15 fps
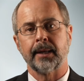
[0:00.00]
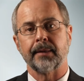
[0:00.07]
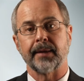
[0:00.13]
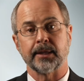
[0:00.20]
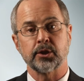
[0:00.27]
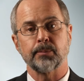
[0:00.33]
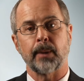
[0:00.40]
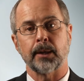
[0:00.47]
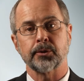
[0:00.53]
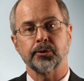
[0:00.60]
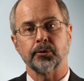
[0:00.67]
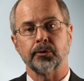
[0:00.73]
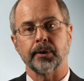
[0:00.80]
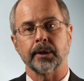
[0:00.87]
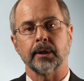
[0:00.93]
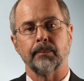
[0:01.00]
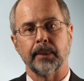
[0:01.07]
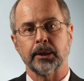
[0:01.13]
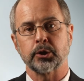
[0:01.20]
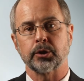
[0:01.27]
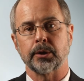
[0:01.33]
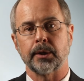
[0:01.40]
They sponsored the
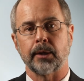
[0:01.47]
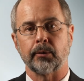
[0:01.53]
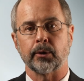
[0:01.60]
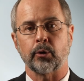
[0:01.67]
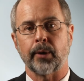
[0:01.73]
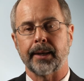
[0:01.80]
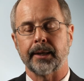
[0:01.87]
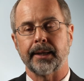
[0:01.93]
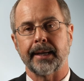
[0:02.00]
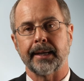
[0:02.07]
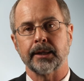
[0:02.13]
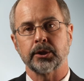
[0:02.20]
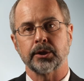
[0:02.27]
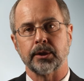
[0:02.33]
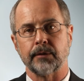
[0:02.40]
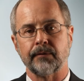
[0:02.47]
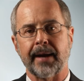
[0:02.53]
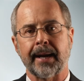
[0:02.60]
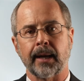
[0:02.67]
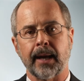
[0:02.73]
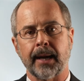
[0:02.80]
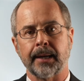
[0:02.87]
Commission on Accreditation of
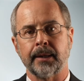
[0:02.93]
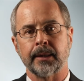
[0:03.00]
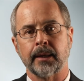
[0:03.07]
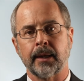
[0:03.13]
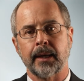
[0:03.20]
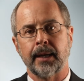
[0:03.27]
Allied